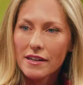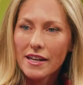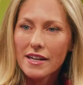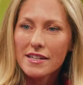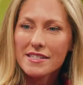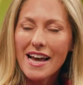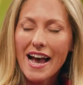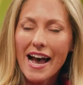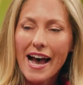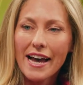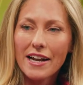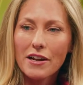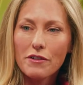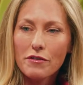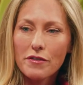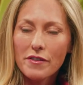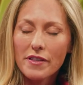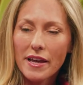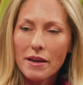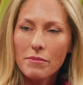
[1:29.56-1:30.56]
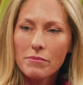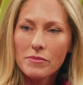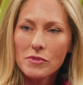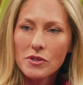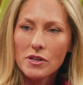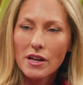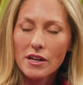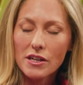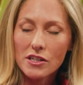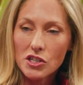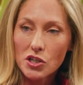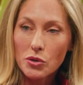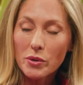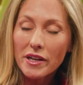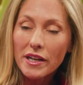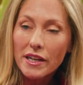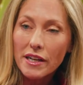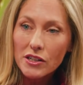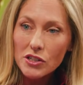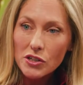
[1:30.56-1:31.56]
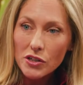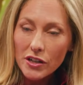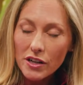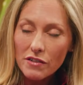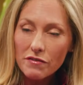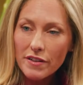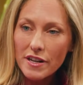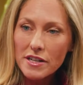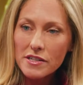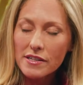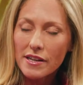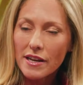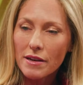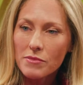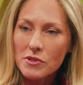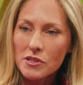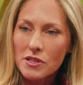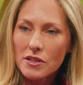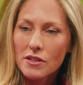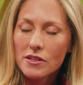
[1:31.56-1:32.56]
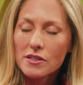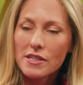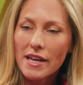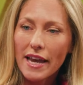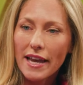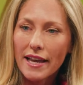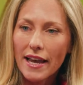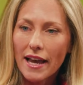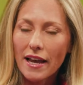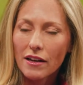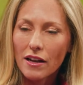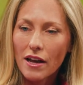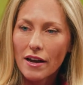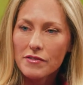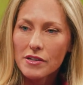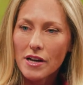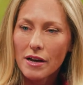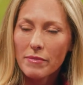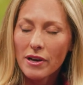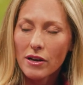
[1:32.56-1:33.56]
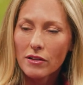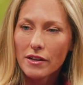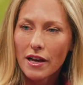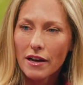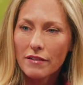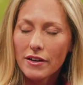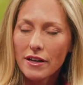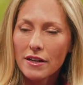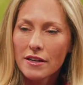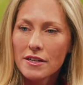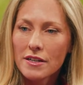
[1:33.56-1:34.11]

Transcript: it's harder for them to convince them to take out lifetime health cover?